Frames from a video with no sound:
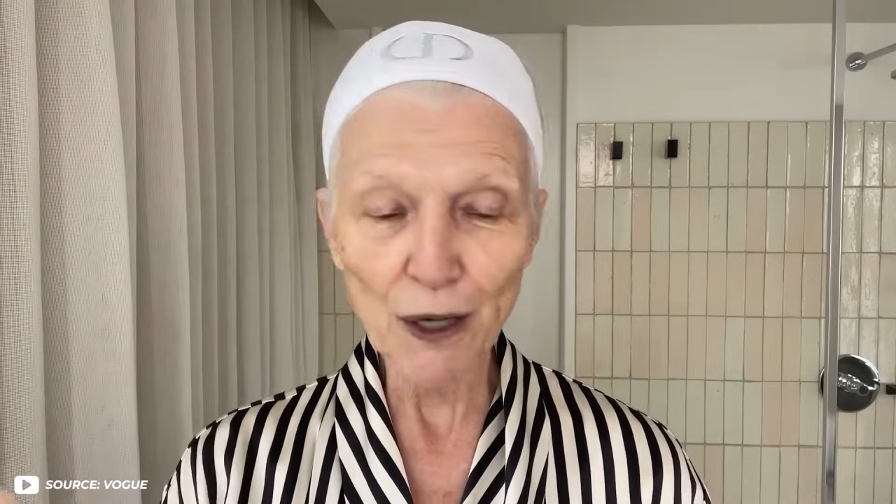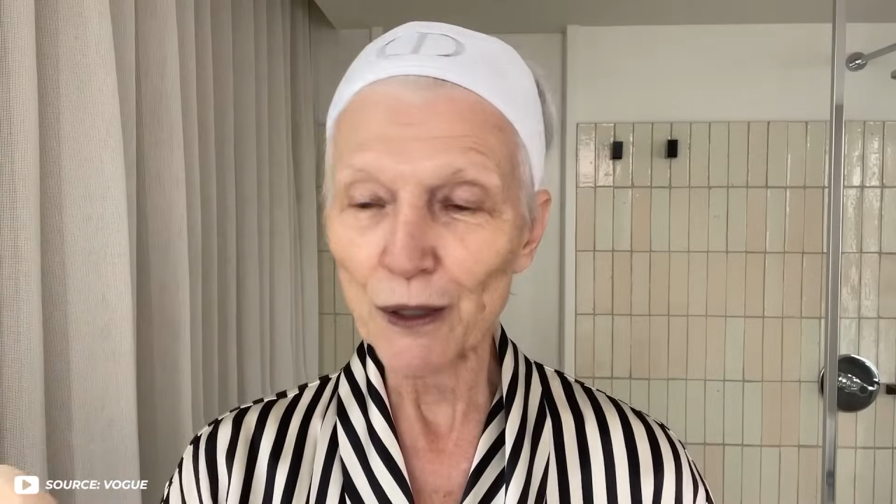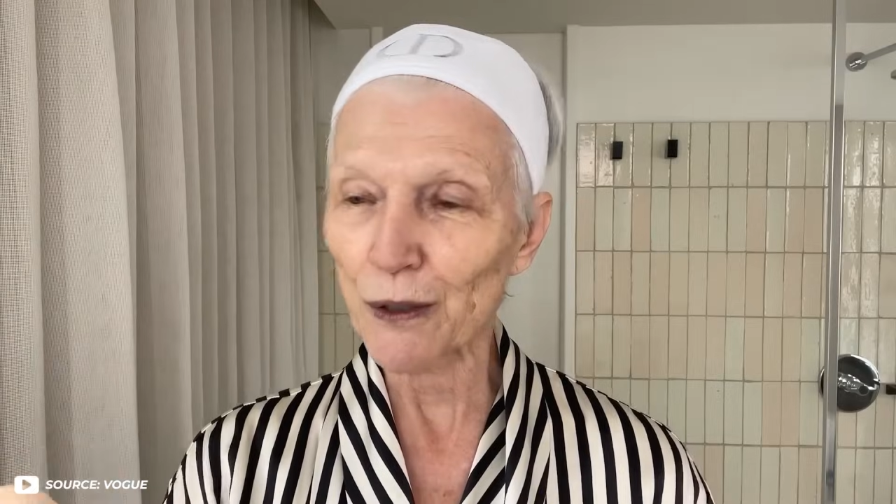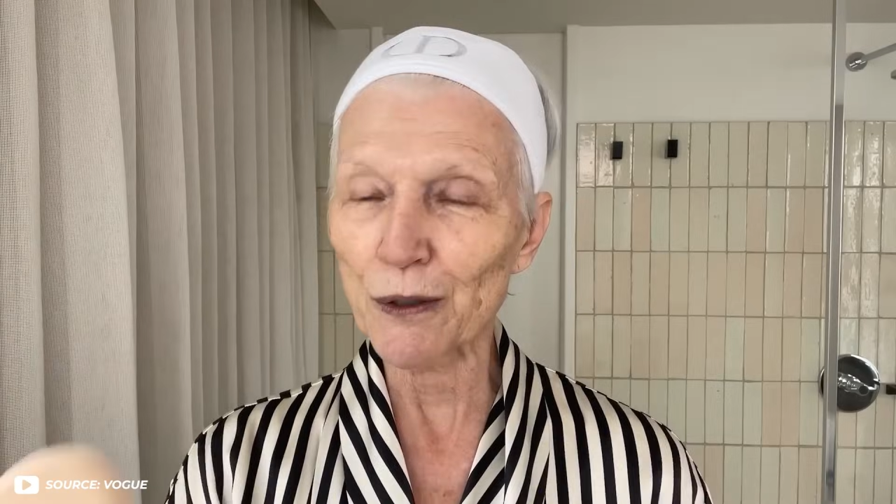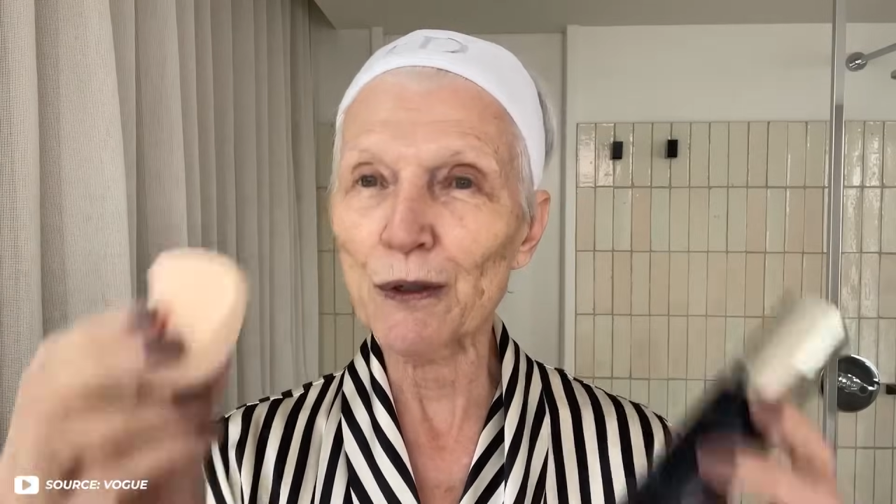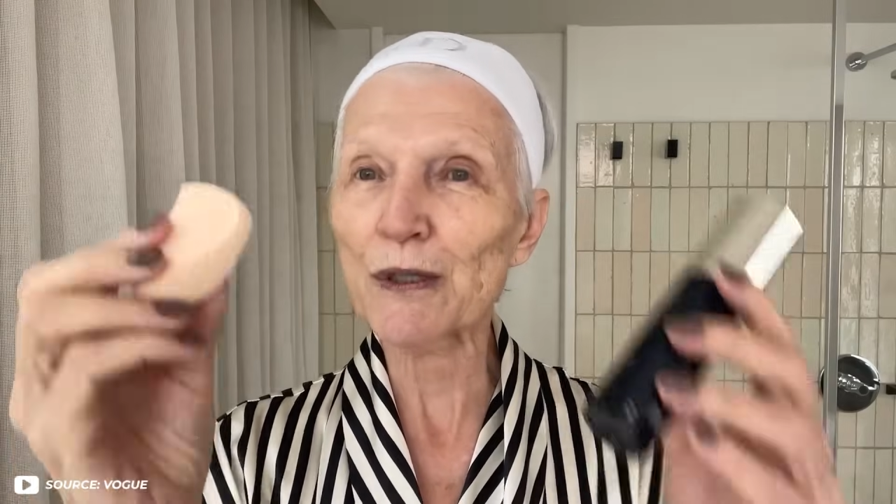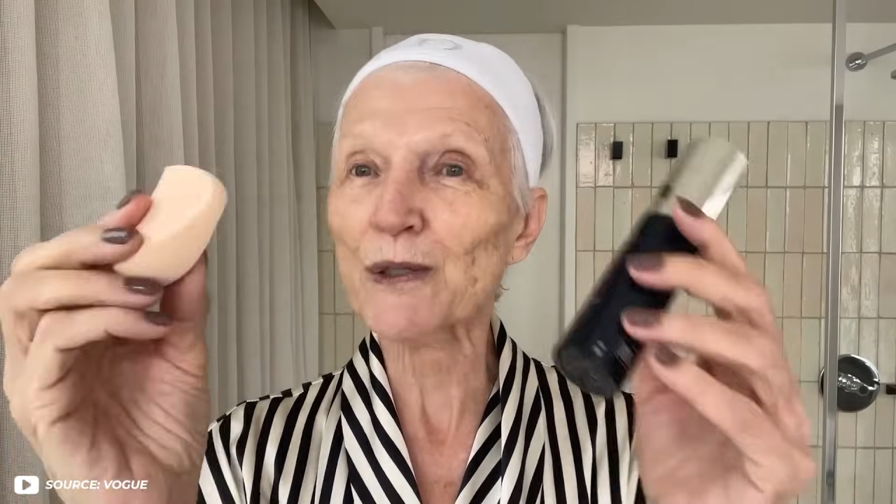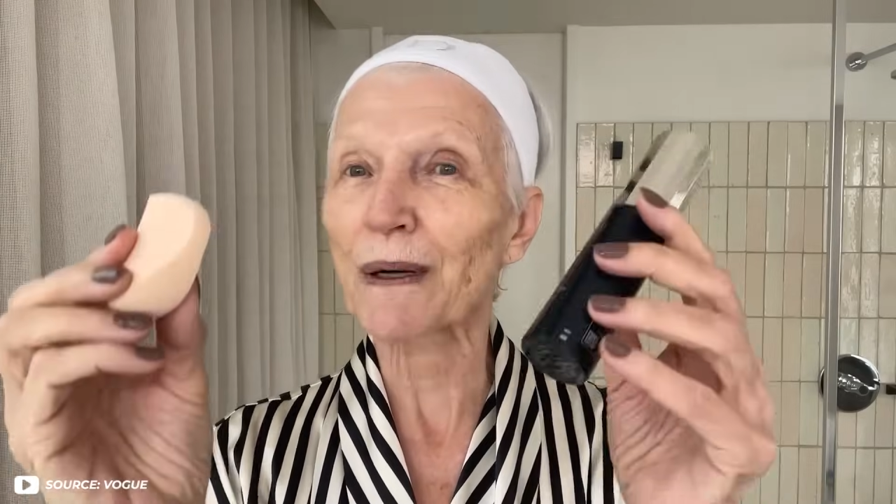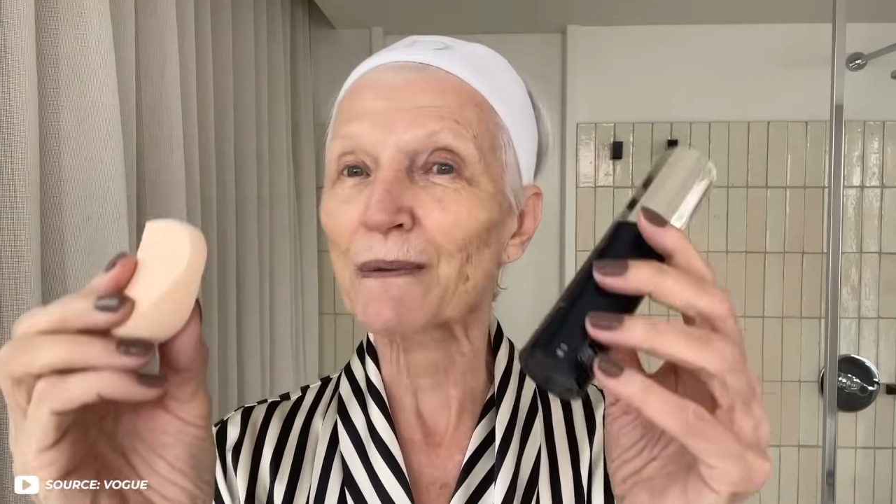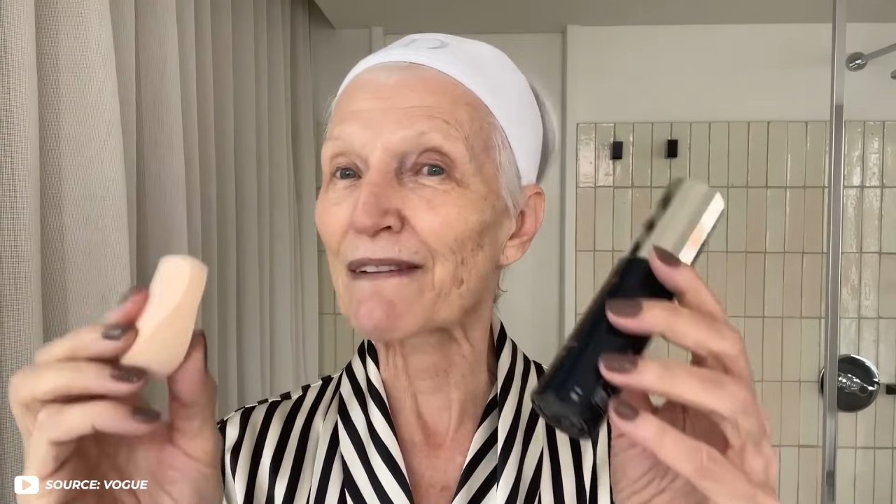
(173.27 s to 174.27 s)
is using
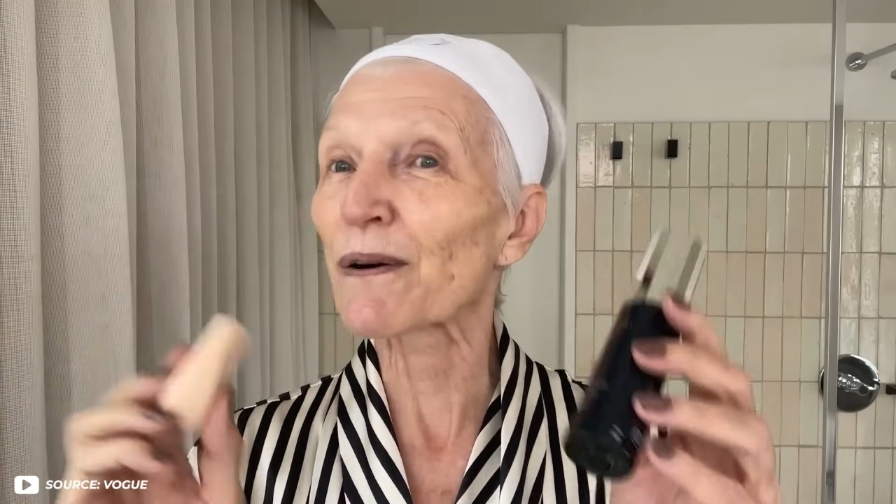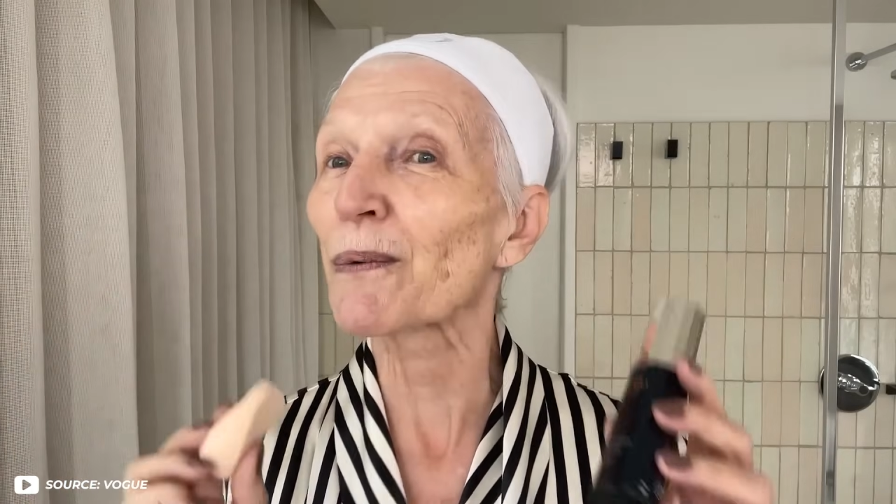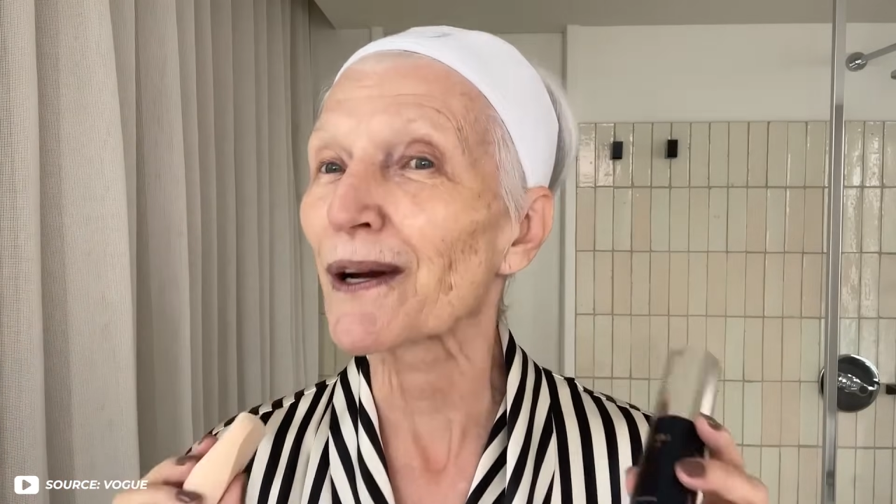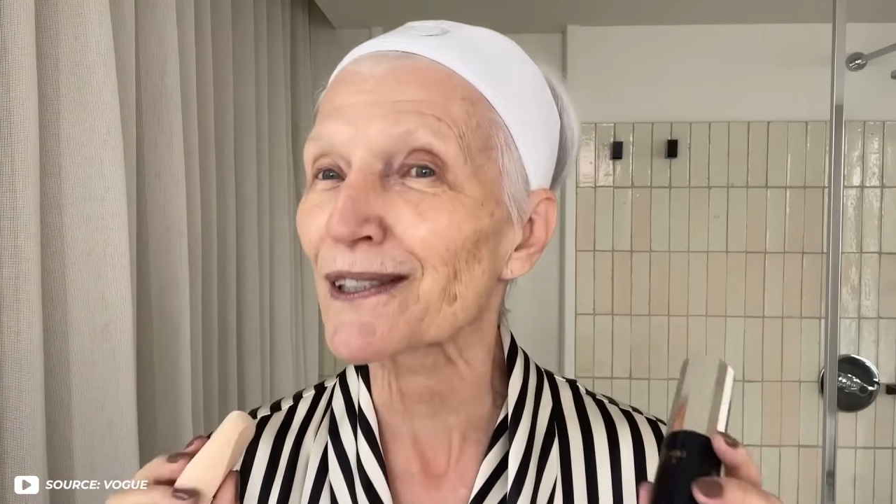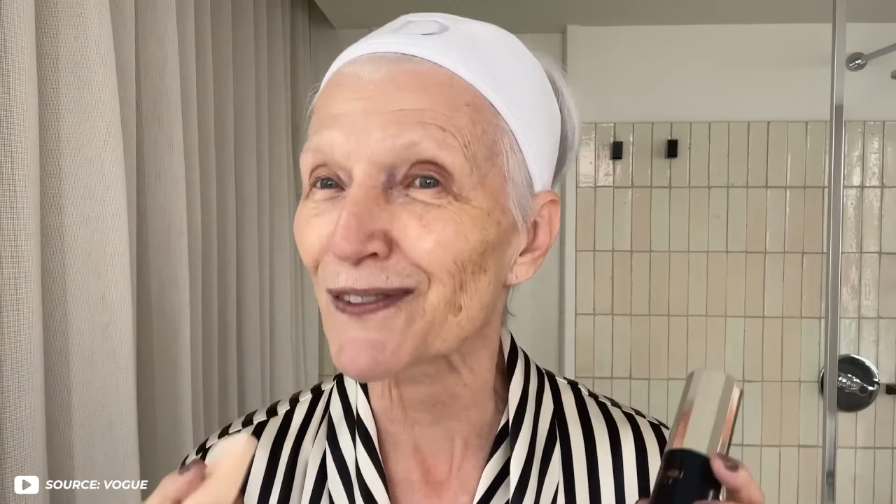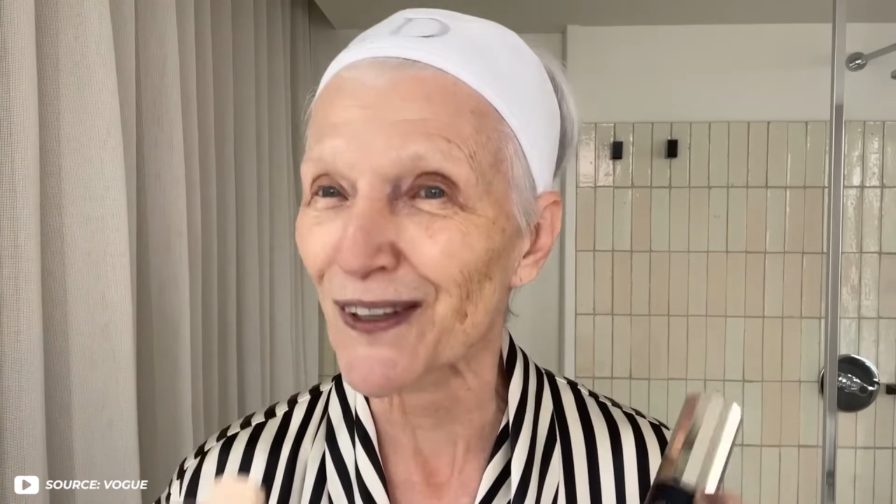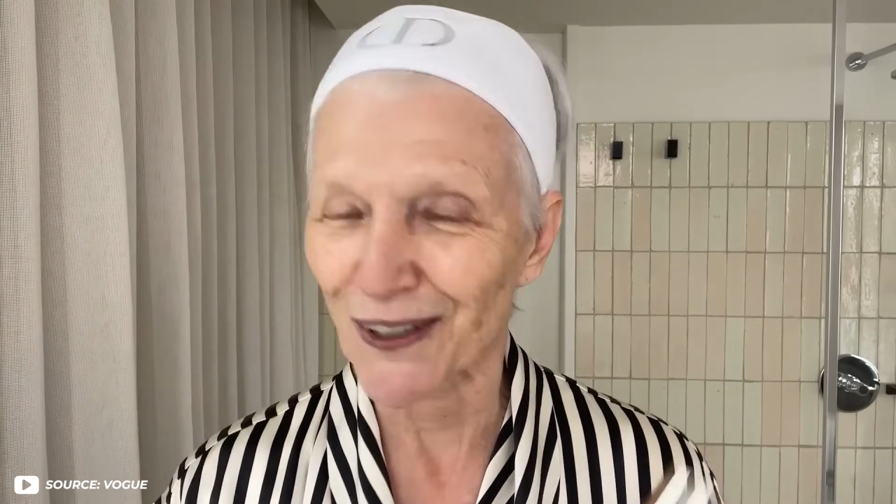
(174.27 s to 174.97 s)
a damp makeup